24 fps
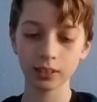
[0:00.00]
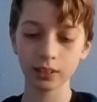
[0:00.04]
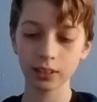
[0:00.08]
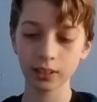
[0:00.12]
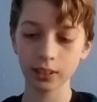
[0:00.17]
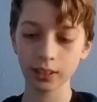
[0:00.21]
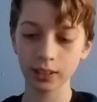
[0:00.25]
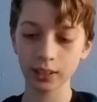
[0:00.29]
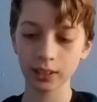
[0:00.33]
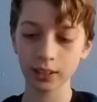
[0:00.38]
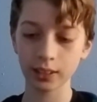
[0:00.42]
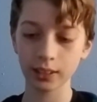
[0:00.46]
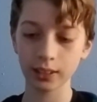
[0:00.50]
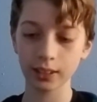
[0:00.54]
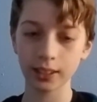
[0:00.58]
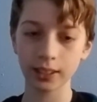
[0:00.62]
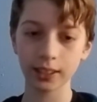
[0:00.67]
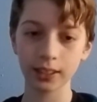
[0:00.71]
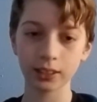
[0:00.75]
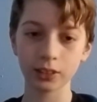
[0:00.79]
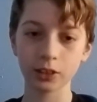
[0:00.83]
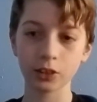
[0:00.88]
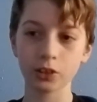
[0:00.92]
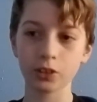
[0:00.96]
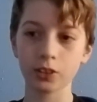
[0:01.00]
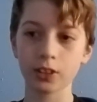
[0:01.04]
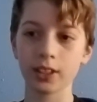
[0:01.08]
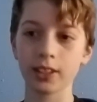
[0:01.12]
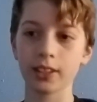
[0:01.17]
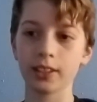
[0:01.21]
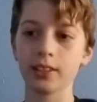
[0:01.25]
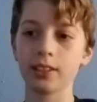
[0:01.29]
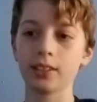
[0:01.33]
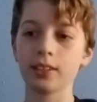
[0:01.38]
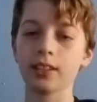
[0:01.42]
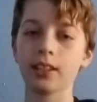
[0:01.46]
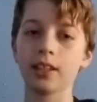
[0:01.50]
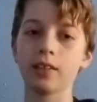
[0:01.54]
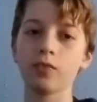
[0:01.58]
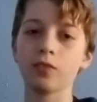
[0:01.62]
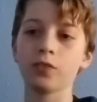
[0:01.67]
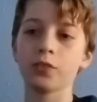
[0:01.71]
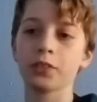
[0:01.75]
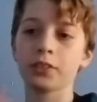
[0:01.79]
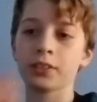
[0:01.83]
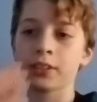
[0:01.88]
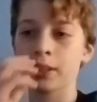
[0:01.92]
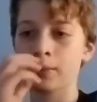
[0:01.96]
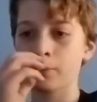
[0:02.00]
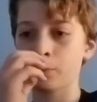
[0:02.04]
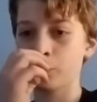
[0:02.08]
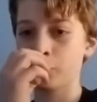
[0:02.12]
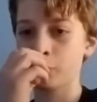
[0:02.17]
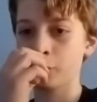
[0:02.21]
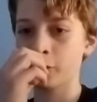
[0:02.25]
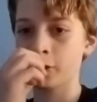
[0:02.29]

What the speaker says: Yeah, that's dried. Now time for